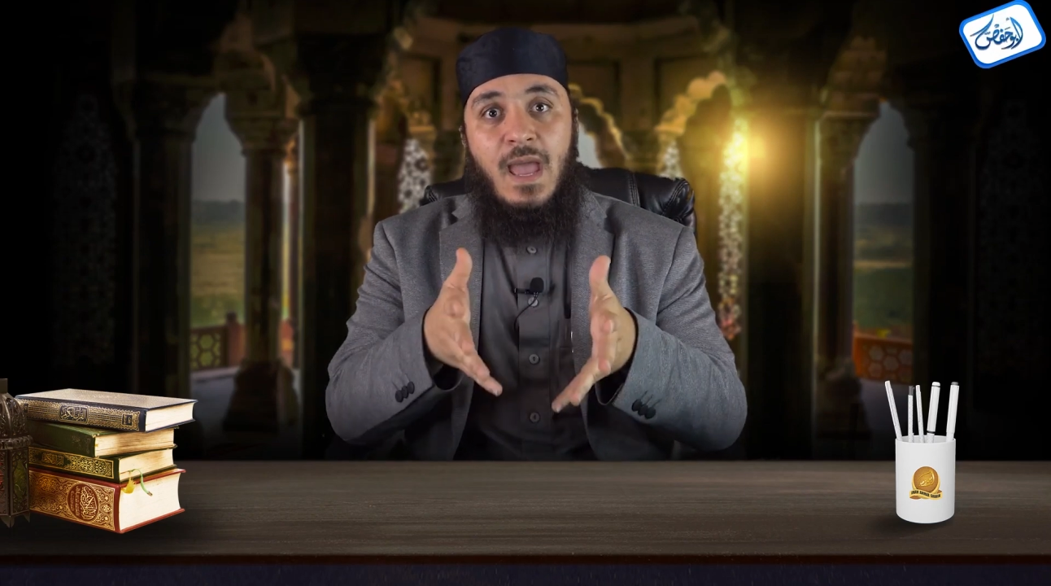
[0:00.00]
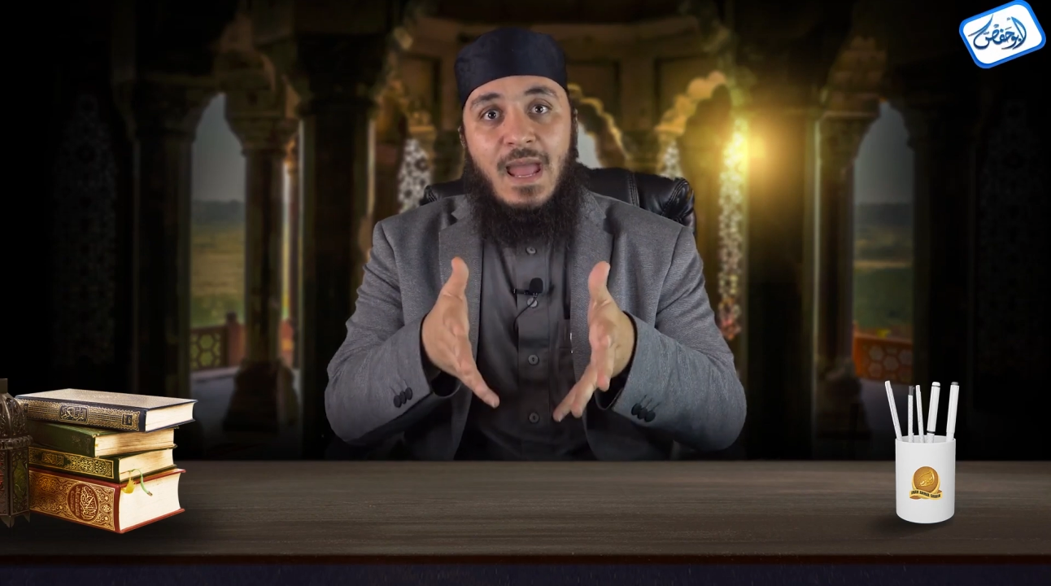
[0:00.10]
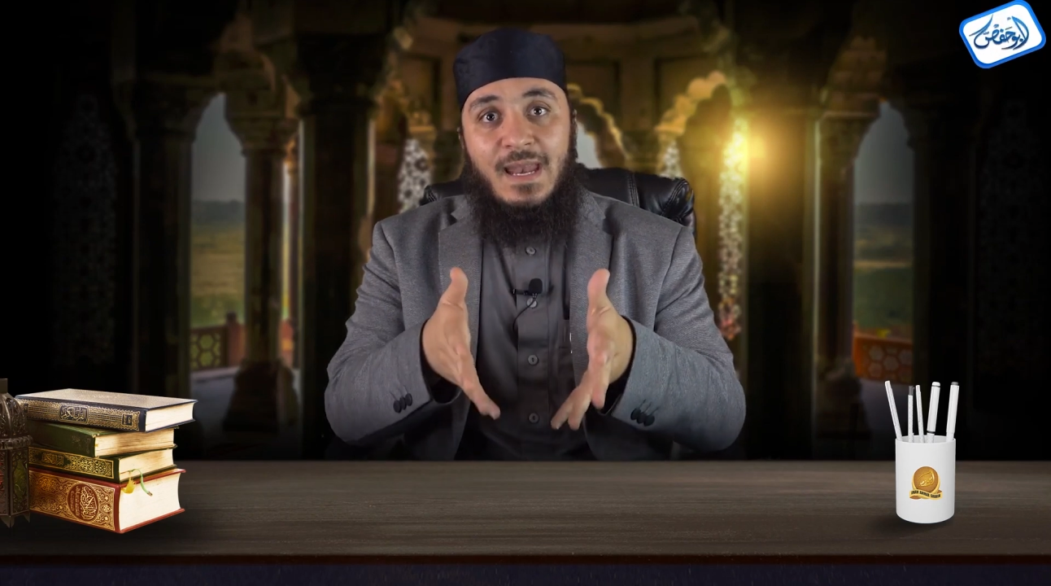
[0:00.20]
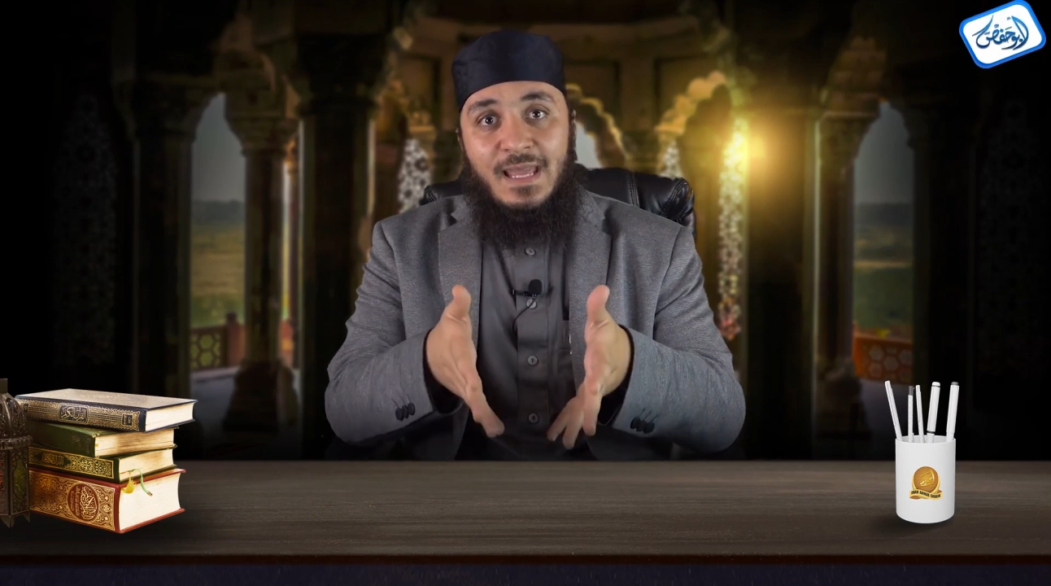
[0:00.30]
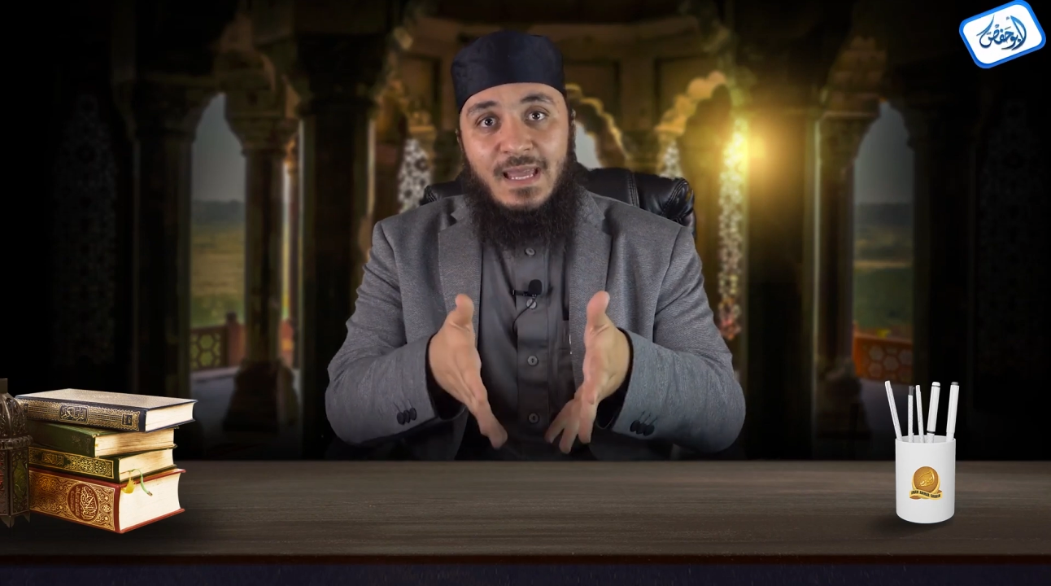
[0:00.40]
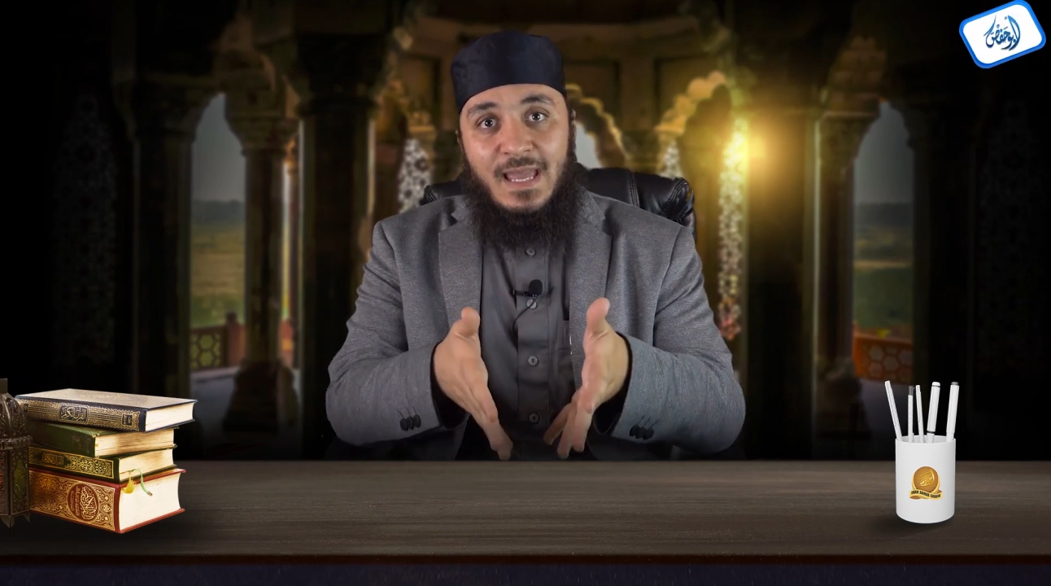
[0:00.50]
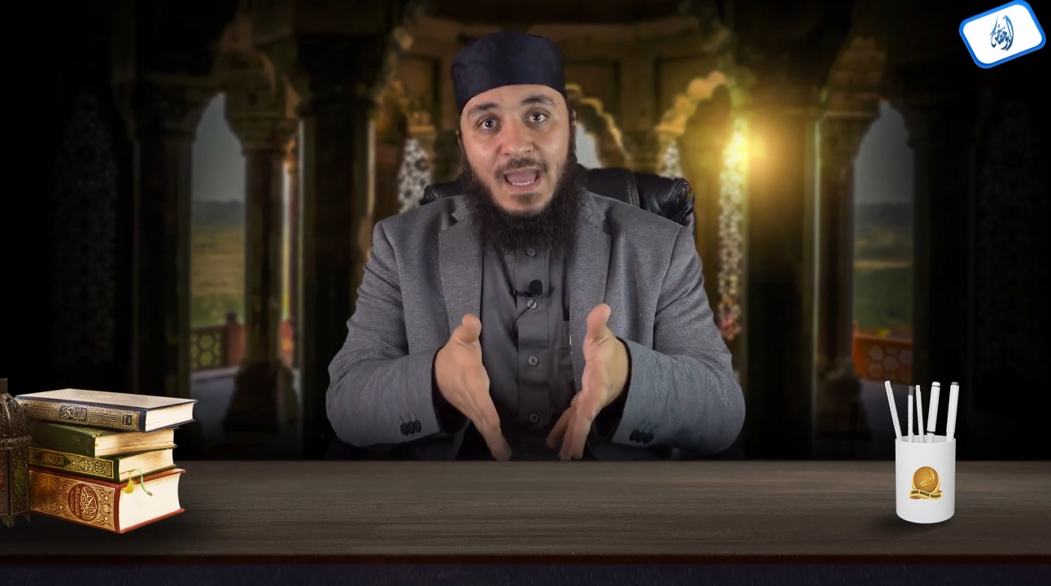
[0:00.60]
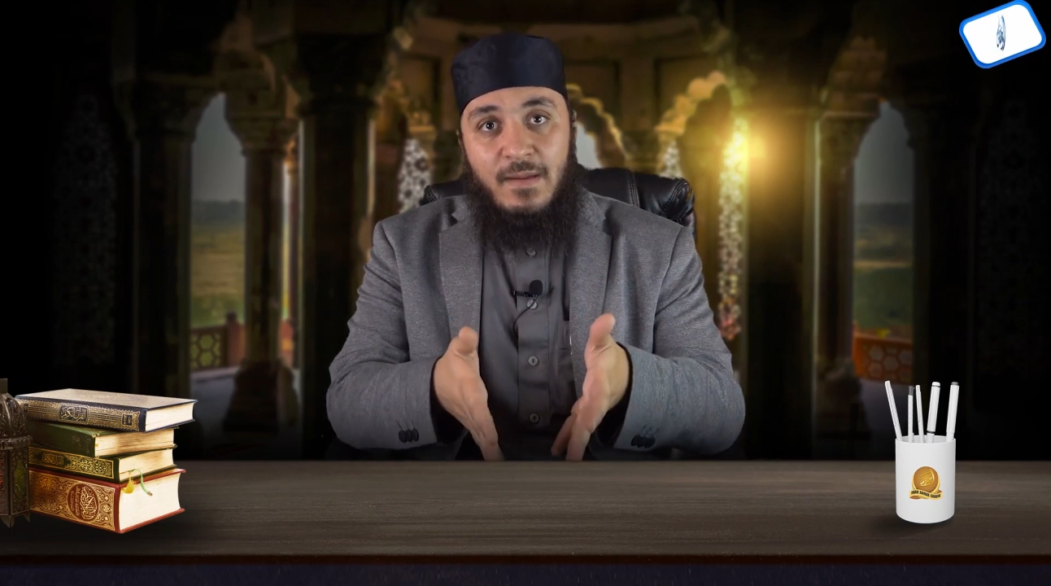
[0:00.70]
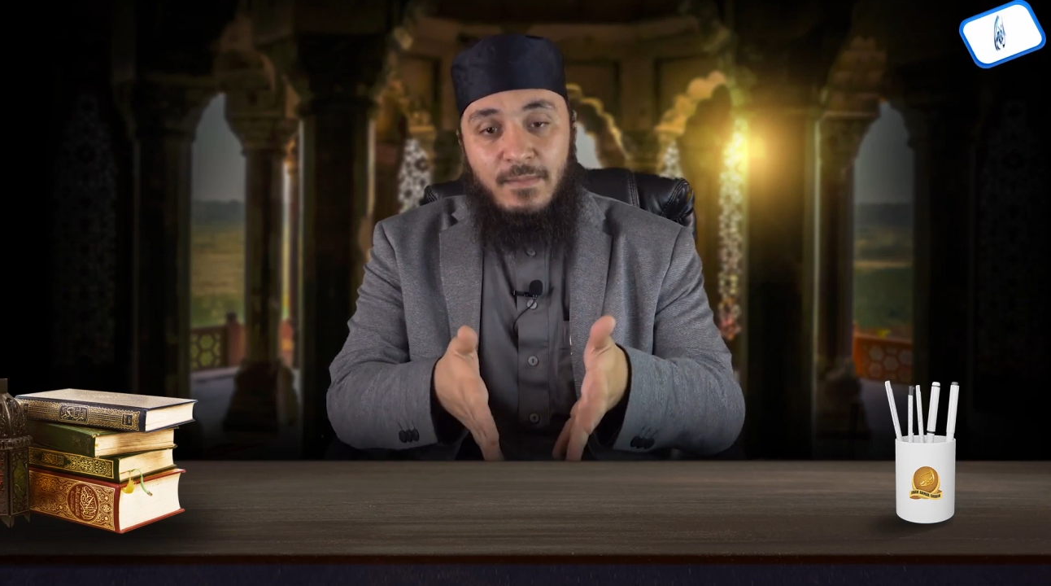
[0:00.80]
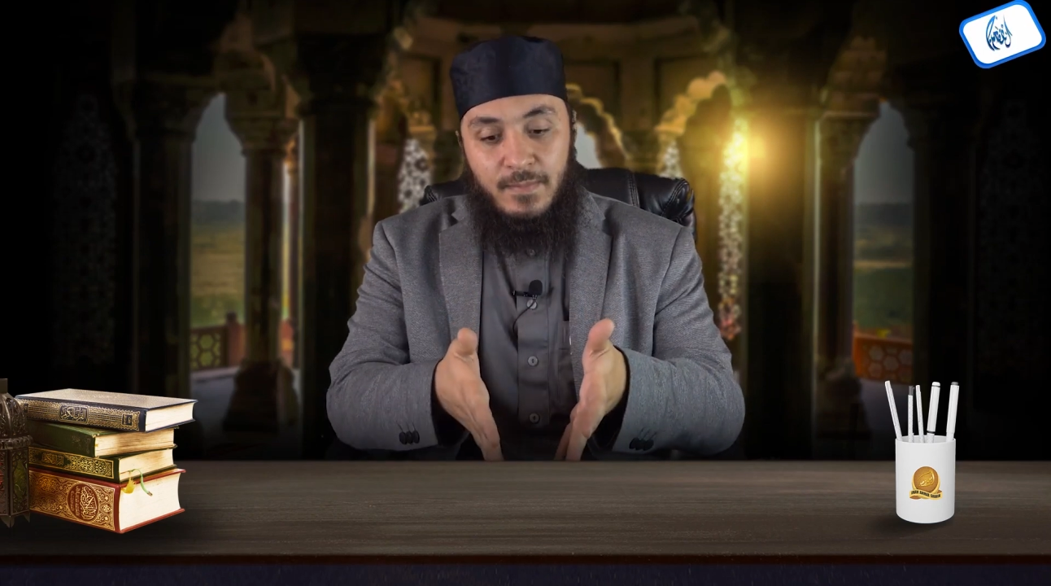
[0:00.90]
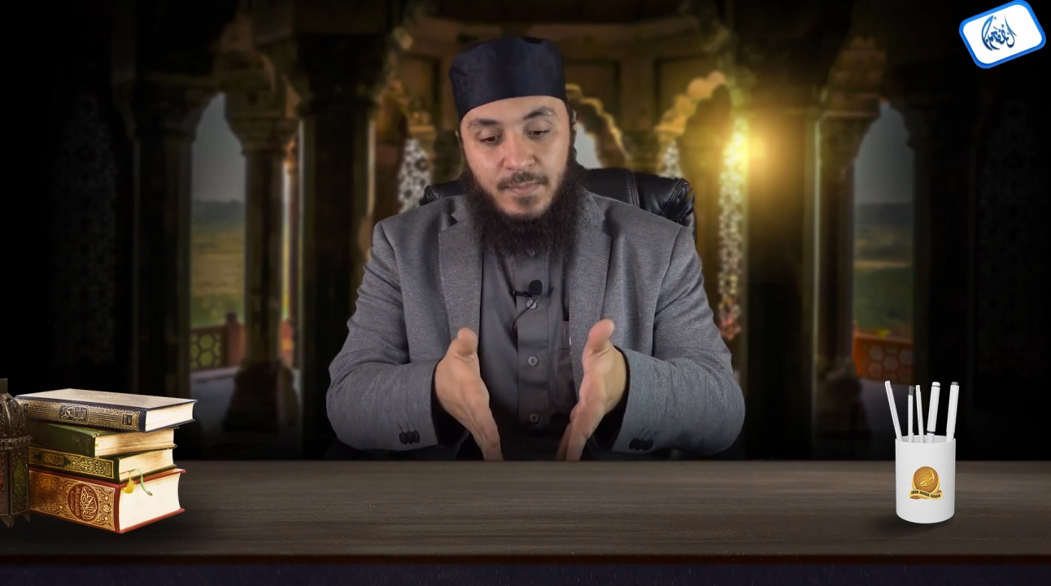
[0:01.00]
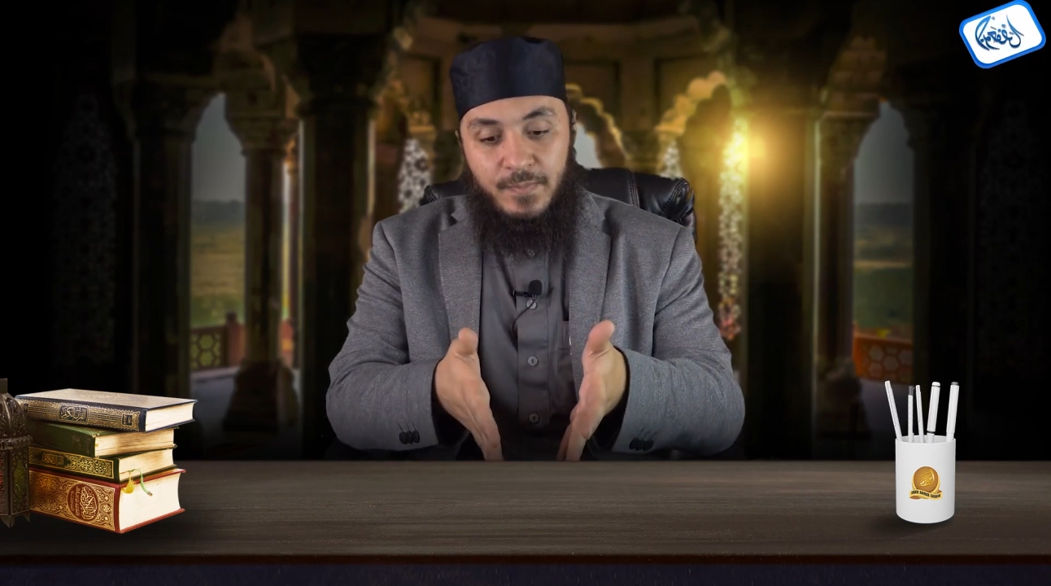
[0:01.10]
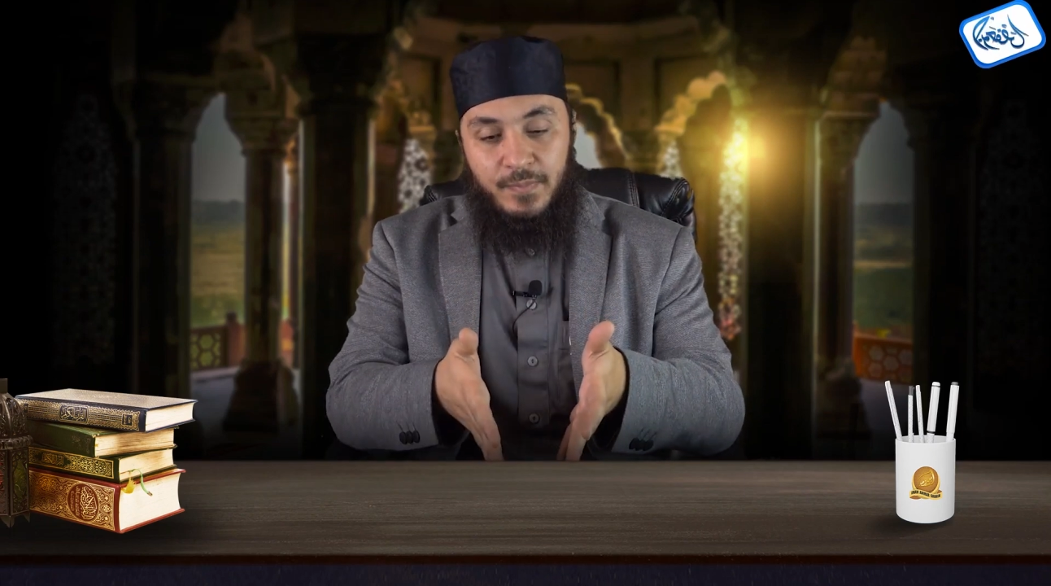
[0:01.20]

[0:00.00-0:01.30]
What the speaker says: and he came